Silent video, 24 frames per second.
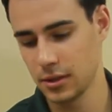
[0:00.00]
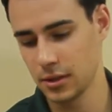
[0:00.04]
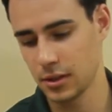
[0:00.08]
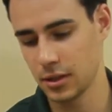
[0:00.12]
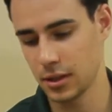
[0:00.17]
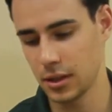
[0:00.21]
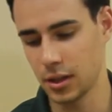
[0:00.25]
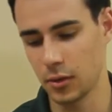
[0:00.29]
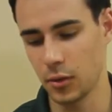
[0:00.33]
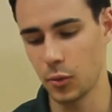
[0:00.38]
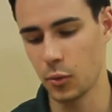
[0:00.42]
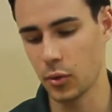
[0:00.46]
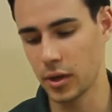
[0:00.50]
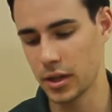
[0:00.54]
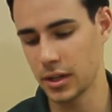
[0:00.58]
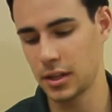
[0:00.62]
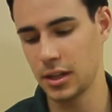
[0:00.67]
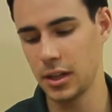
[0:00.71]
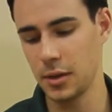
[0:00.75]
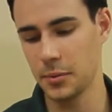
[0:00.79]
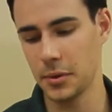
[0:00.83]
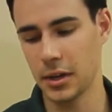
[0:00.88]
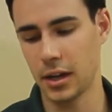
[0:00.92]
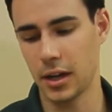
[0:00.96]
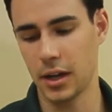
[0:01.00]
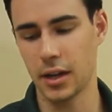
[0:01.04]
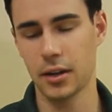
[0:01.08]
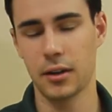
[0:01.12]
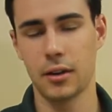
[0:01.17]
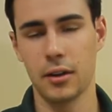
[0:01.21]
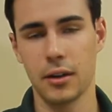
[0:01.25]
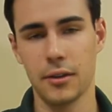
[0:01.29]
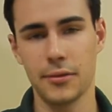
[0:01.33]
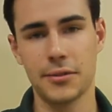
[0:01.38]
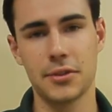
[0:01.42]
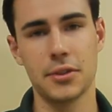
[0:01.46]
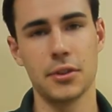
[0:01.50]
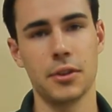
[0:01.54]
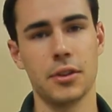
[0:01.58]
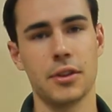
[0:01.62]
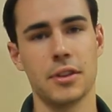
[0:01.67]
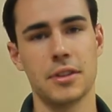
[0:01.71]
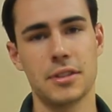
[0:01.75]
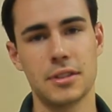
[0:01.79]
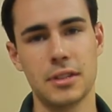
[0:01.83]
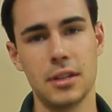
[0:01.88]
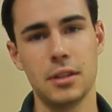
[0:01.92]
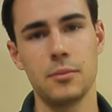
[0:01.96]
We want to keep it hot enough so that
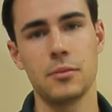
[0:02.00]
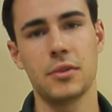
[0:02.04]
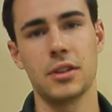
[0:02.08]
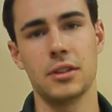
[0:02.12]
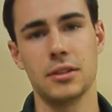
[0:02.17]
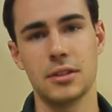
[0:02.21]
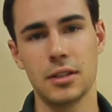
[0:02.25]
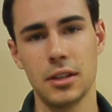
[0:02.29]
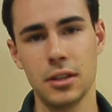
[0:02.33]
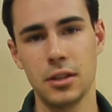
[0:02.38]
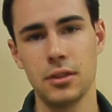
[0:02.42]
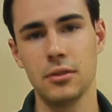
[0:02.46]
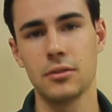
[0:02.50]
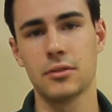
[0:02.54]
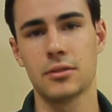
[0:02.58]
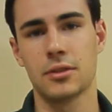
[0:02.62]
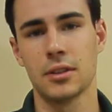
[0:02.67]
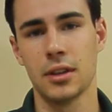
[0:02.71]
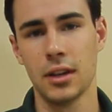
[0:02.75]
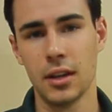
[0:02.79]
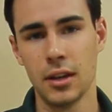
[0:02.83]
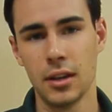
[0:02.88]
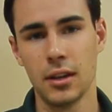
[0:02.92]
the steam continues